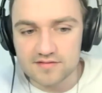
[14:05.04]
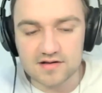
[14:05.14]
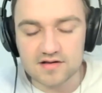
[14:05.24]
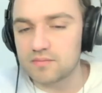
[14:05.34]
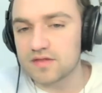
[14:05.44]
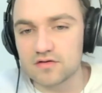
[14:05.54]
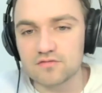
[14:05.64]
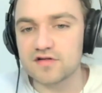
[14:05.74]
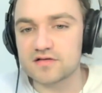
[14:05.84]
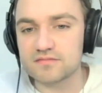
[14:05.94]
or is that something that you've
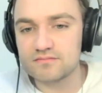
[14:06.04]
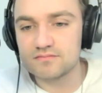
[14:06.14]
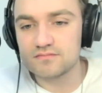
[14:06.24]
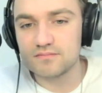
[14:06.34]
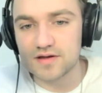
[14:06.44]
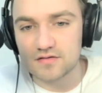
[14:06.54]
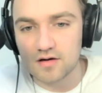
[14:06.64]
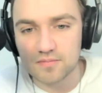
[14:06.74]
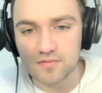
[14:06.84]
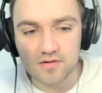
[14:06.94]
just picked
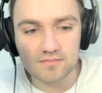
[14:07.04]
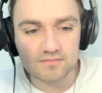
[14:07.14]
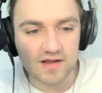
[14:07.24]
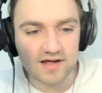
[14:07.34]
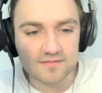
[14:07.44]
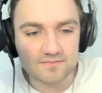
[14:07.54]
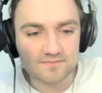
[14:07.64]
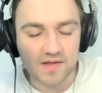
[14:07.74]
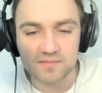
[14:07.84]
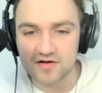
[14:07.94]
up, or like,
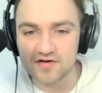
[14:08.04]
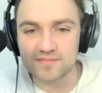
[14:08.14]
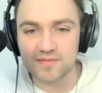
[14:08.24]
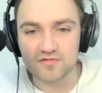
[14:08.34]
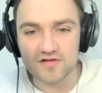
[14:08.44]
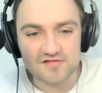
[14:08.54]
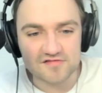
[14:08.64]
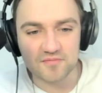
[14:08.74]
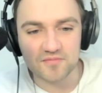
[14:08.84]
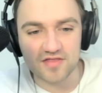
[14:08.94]
I'm curious about your
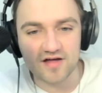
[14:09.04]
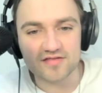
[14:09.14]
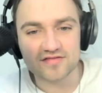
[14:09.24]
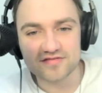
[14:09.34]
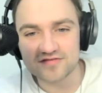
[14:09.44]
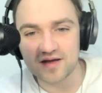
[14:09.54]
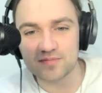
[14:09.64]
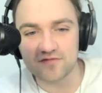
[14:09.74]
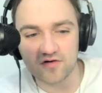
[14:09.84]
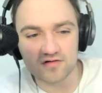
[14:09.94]
relationship with that type
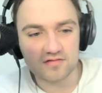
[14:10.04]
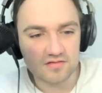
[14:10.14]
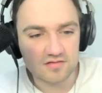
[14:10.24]
of art.